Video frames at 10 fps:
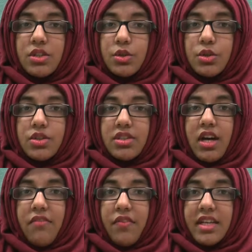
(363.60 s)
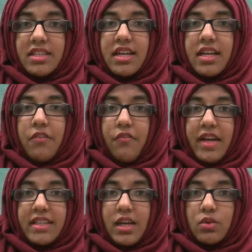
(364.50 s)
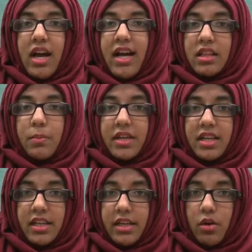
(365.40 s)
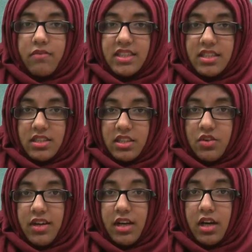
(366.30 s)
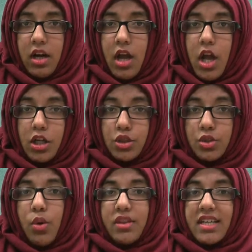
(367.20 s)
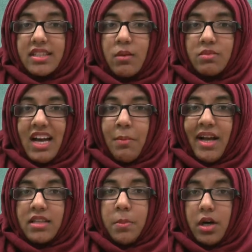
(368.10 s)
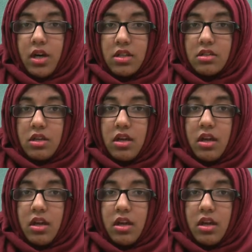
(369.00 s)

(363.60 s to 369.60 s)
used a fade in and a fade out at the beginning of the teaser trailer to show that some time had passed,